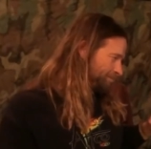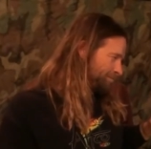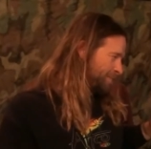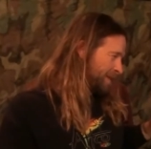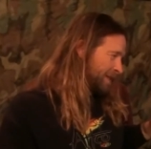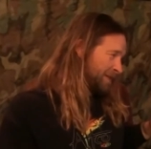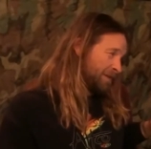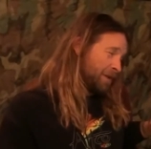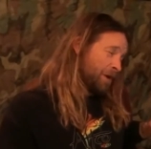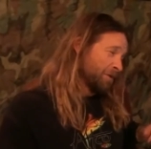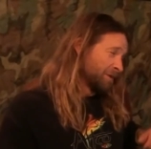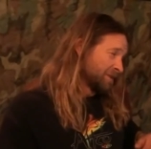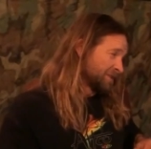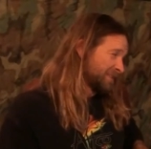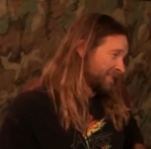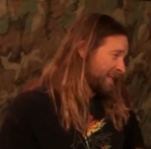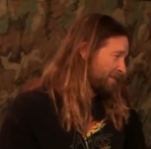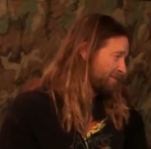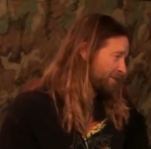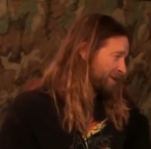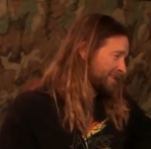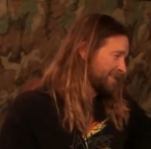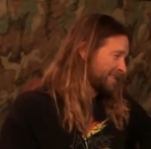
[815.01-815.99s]
But no, there's
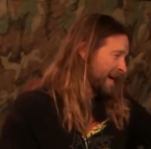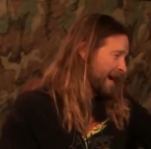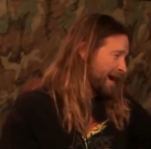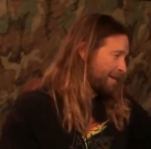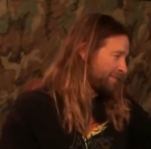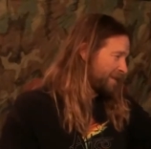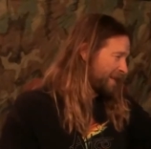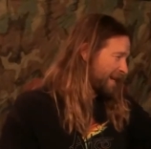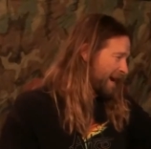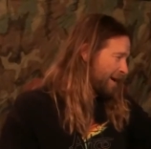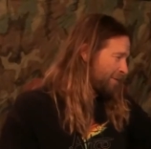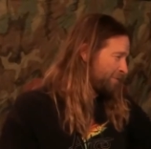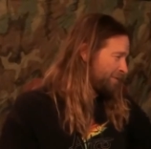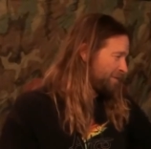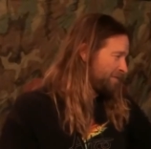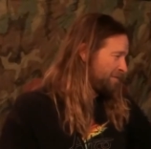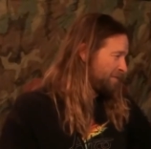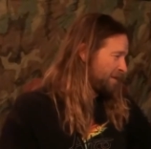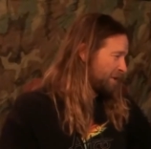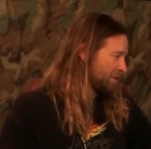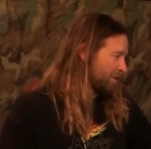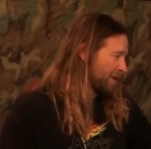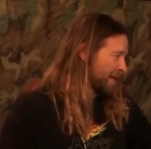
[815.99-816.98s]
never a time that I would
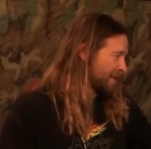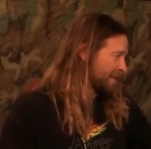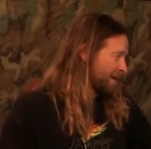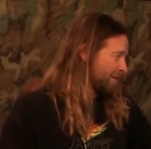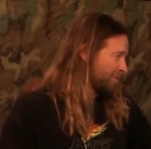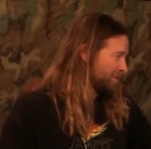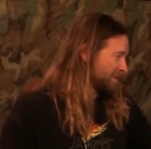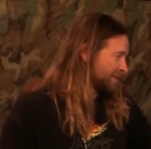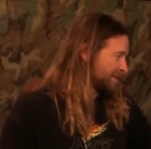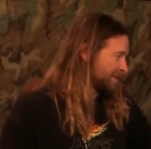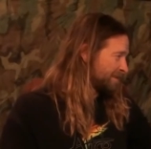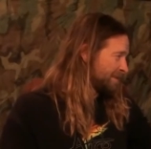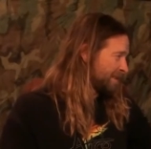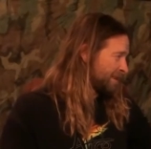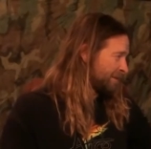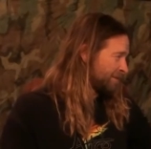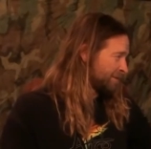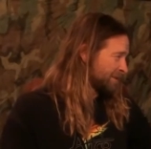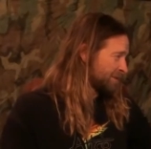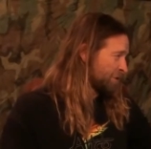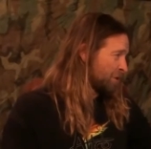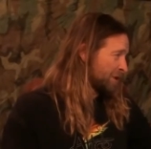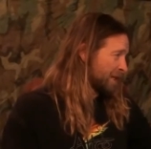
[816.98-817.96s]
feel like I was
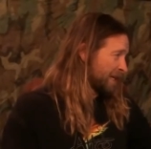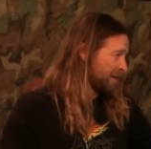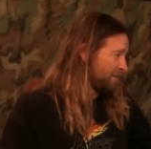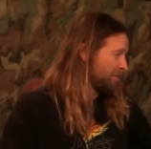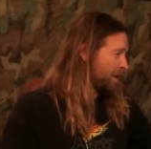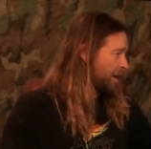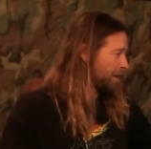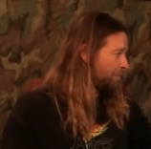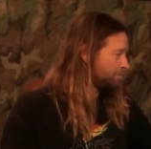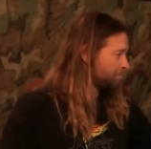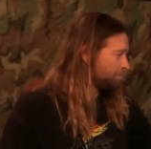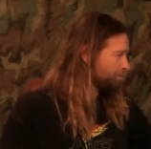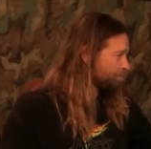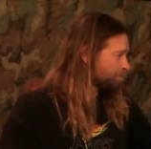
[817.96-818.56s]
going to give up.